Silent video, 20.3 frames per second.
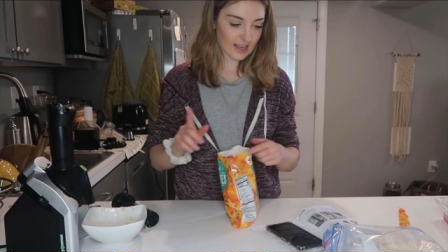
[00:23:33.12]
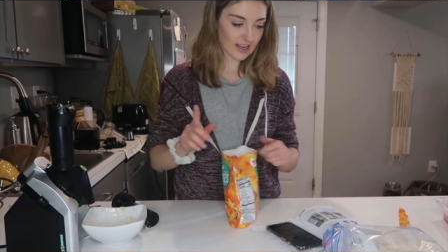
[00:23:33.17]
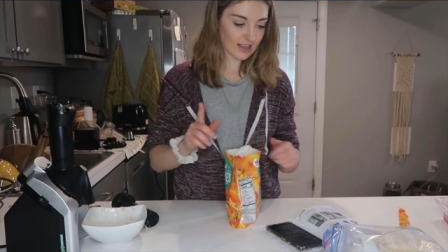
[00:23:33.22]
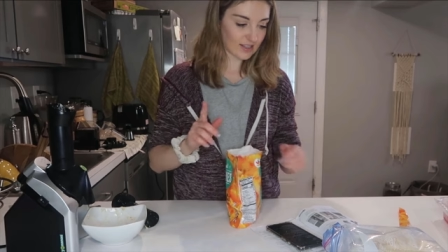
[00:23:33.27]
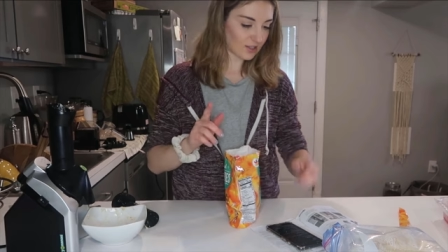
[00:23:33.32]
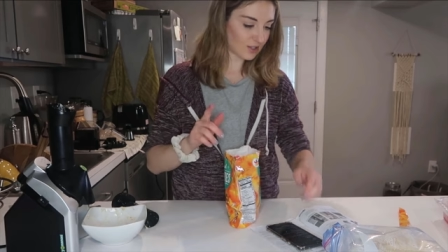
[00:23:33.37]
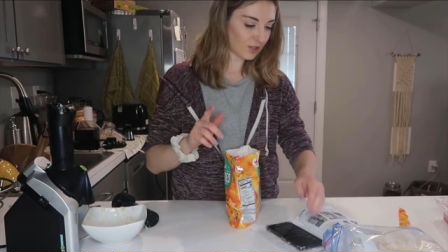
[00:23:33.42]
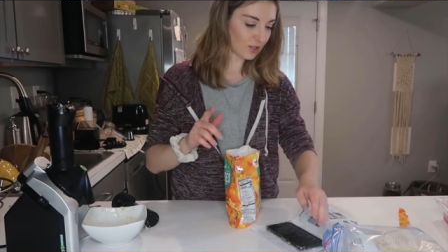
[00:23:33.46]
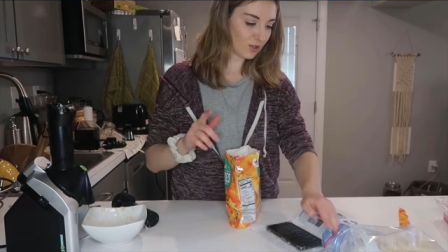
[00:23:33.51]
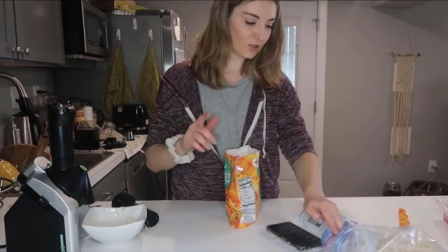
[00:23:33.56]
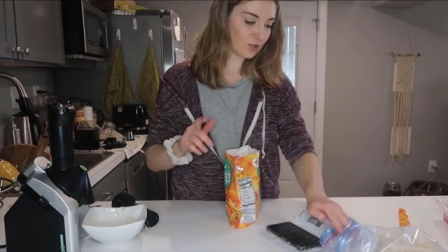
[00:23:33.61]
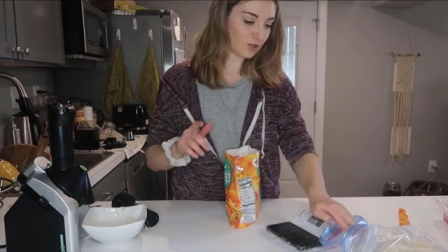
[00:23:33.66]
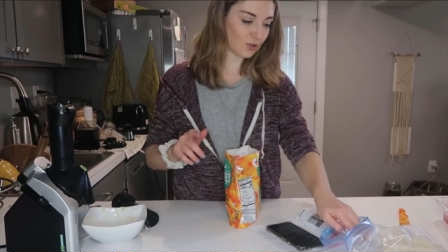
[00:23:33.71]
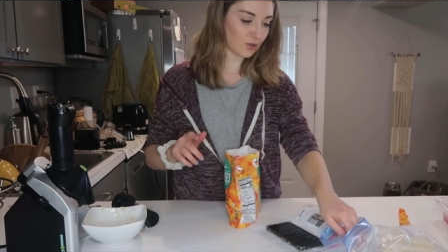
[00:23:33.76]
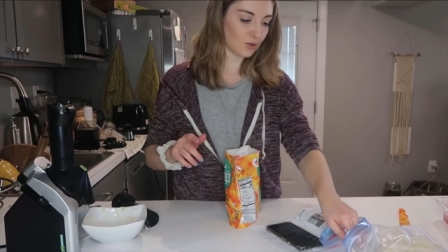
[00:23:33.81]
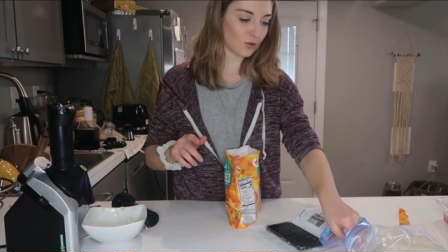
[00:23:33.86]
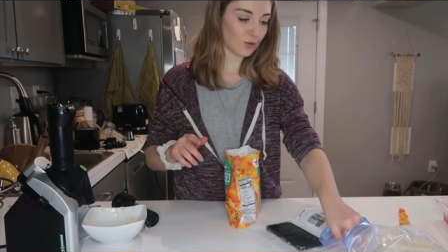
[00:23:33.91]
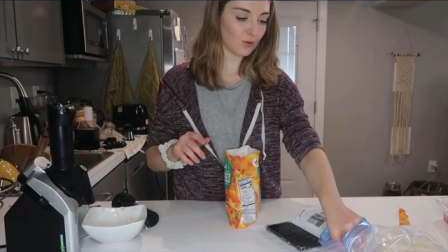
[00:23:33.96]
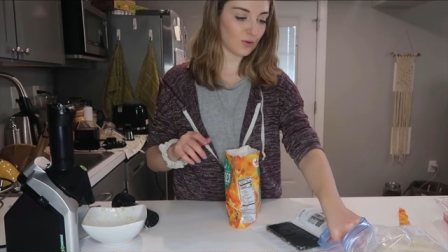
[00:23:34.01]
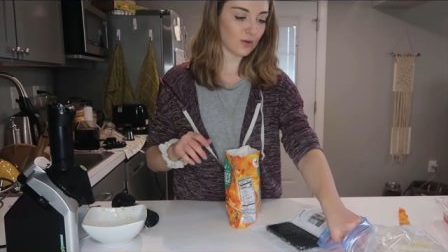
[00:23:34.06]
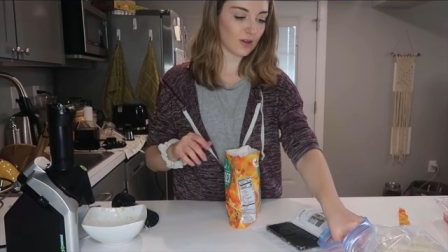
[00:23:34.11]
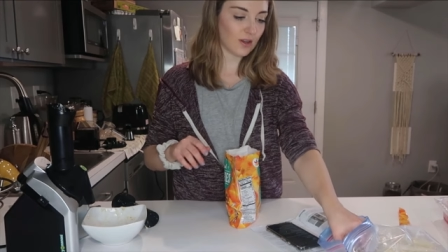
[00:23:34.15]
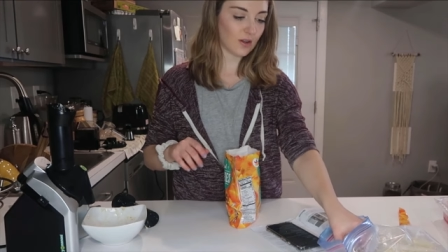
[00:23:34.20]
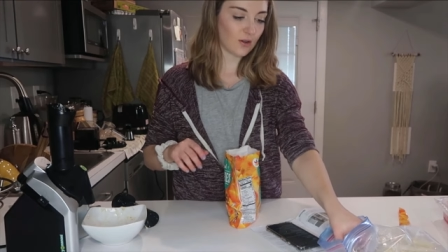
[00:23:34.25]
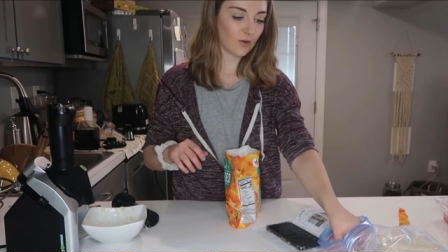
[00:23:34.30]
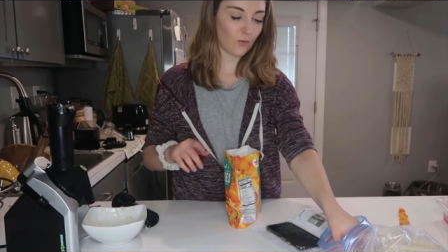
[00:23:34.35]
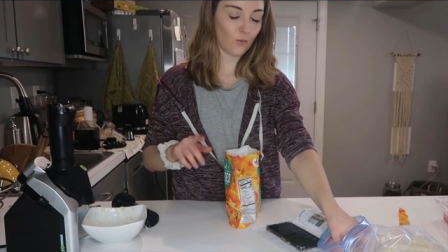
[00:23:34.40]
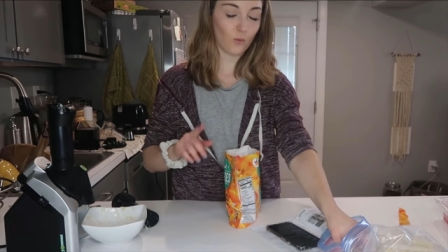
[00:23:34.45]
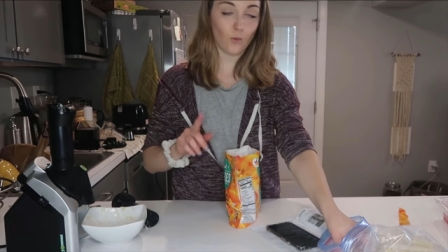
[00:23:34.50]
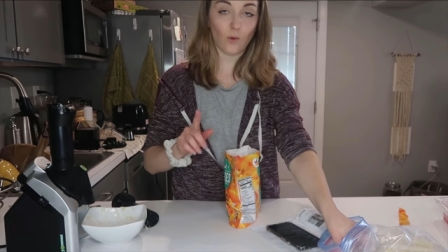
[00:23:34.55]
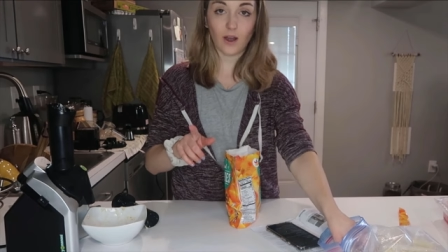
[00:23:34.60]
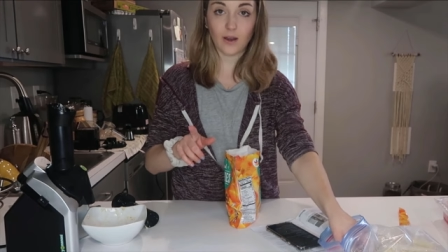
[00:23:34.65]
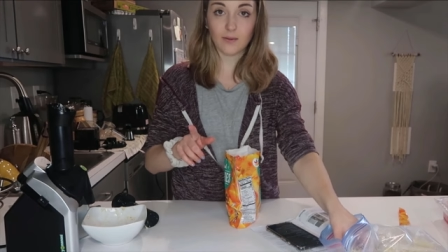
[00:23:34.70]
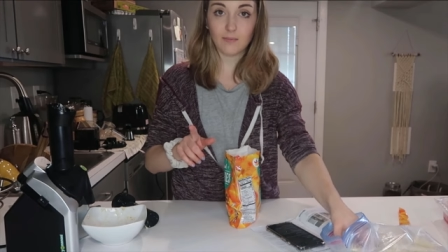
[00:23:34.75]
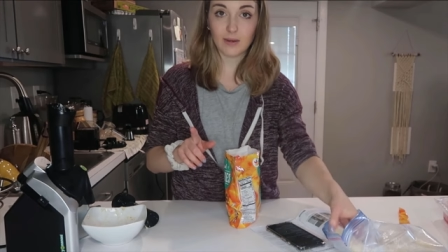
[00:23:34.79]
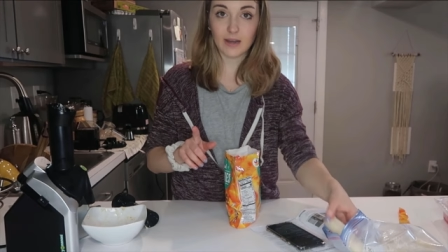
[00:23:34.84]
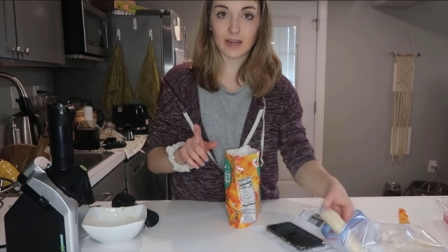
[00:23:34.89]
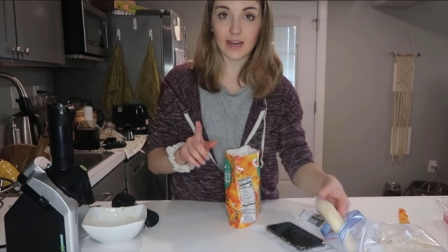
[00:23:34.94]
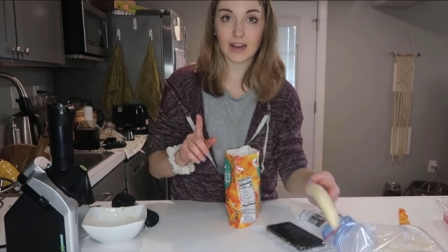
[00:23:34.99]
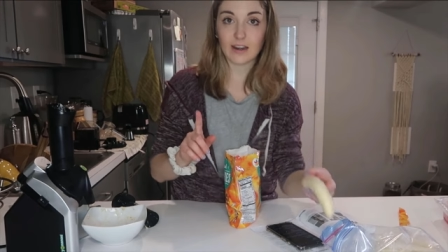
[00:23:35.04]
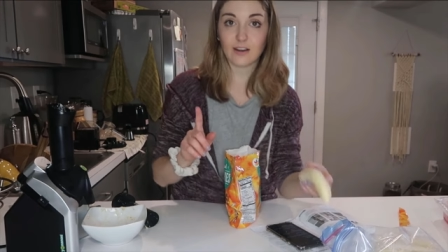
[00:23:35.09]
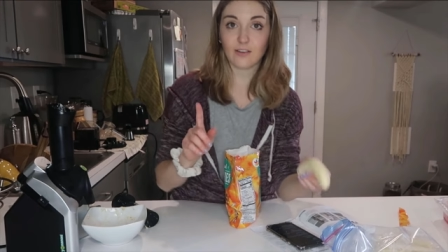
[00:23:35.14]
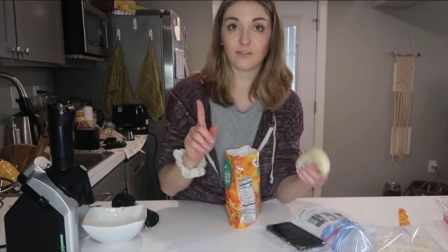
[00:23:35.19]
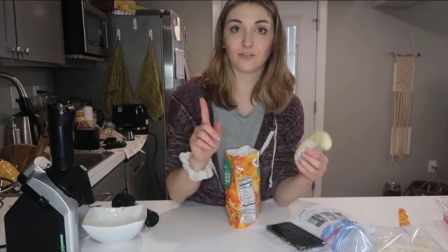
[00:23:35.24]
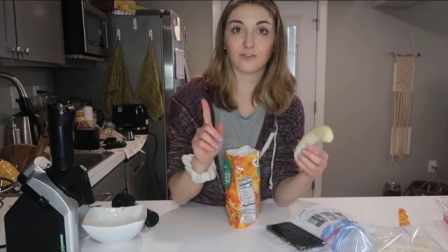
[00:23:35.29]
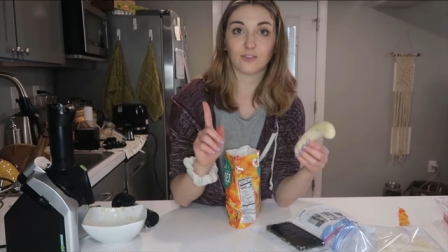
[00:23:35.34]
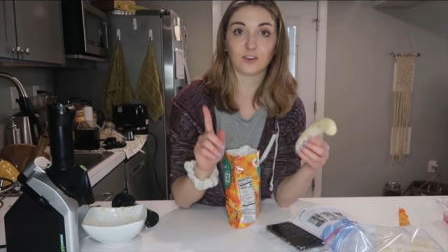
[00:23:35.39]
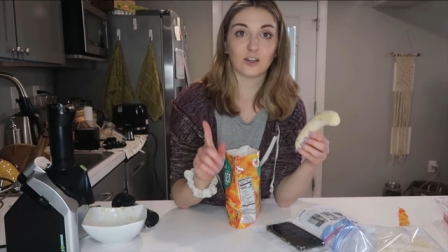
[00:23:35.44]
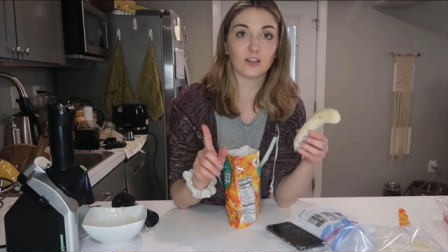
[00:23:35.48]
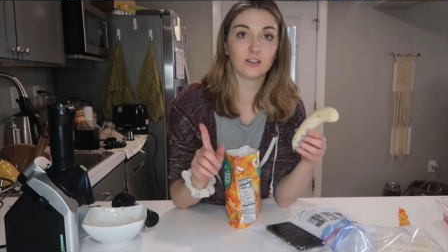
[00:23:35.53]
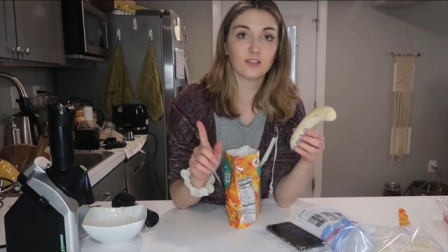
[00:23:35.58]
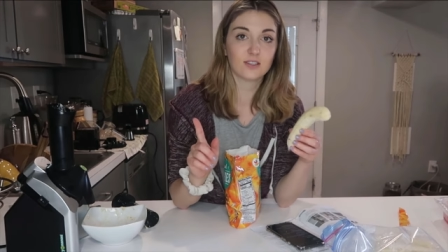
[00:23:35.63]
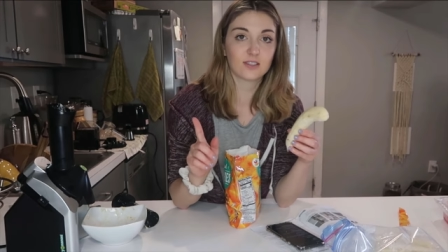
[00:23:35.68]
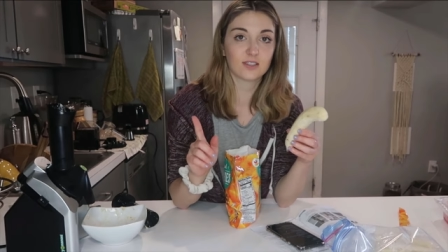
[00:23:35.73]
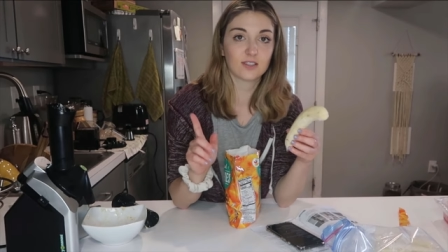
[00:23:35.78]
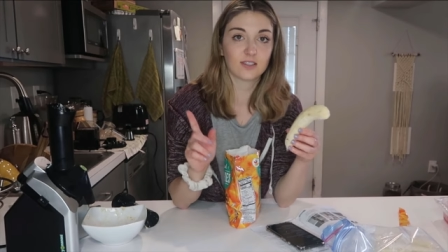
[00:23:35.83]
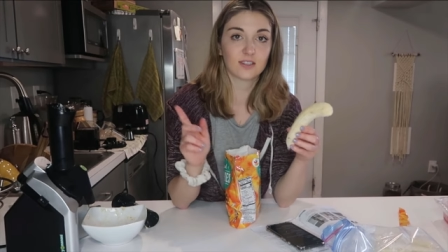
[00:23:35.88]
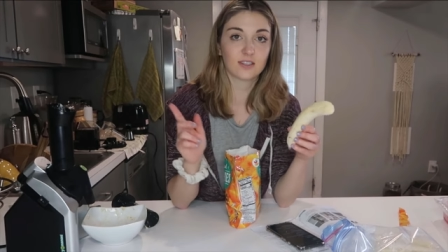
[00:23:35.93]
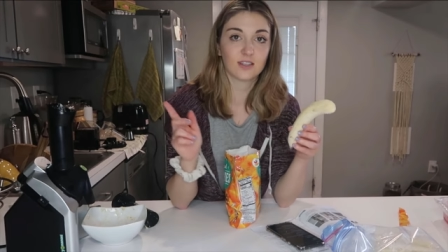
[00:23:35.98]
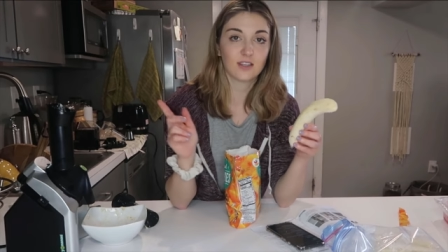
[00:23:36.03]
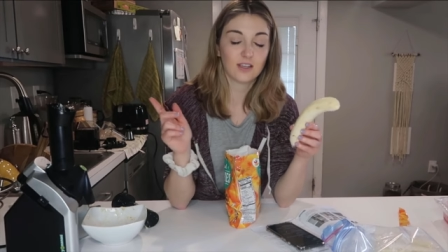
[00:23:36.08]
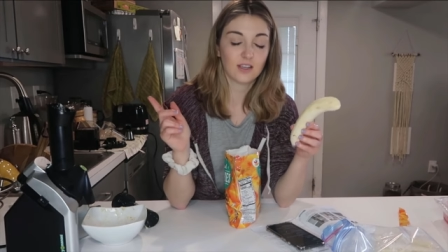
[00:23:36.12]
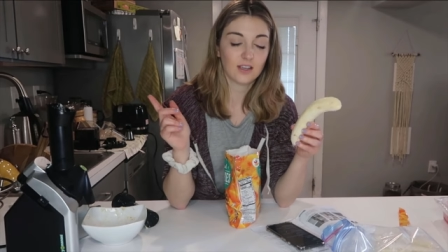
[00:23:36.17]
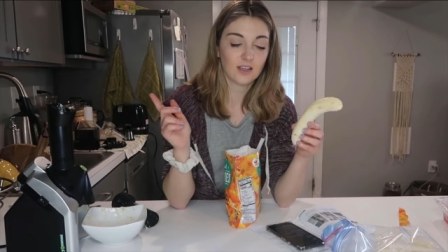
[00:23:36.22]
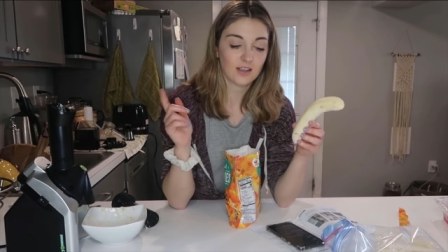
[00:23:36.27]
says to do one banana first,